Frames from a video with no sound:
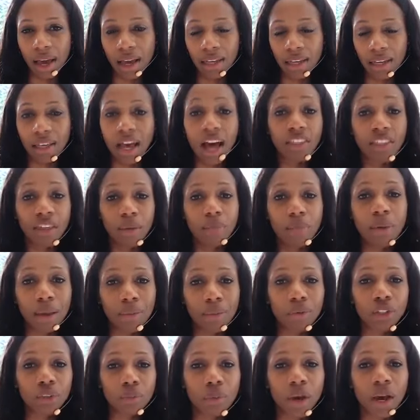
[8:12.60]
other
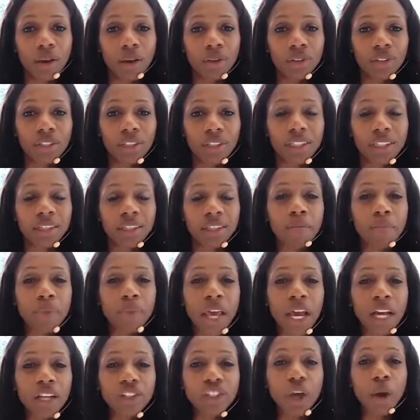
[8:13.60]
people's posts.
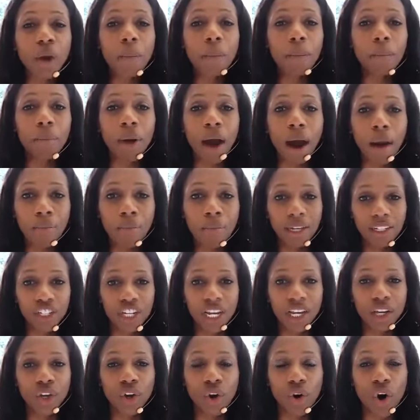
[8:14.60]
So
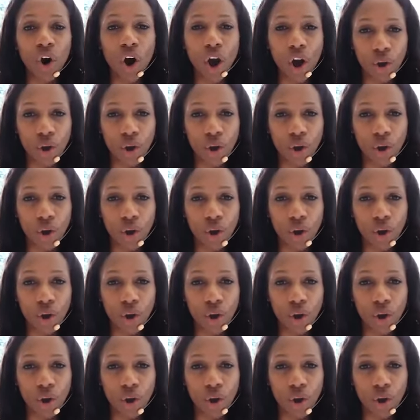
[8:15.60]
publishing your